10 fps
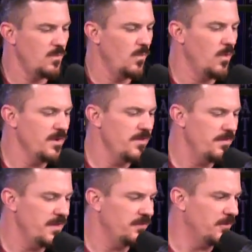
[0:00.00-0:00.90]
one of the
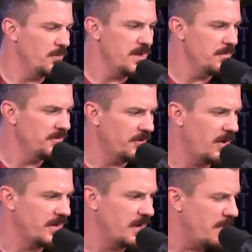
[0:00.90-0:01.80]
things that we have been
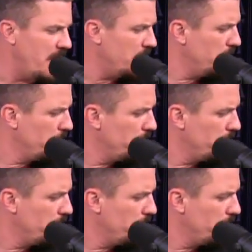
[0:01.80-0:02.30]
talking about